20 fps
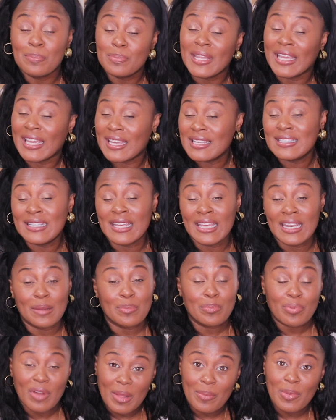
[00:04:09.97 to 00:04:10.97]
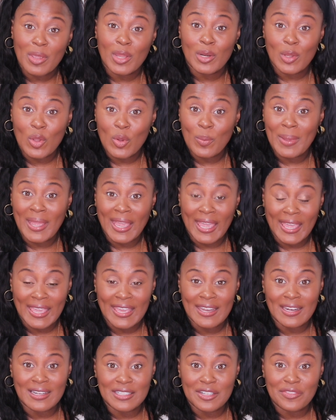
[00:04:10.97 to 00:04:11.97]
Like I said, I'm probably gonna go back and
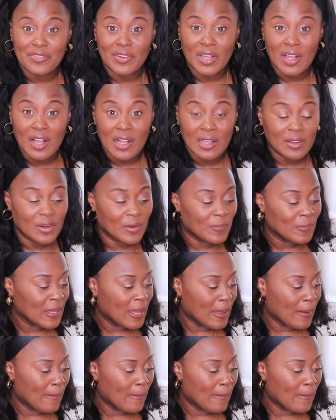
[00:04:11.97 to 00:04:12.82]
get a different color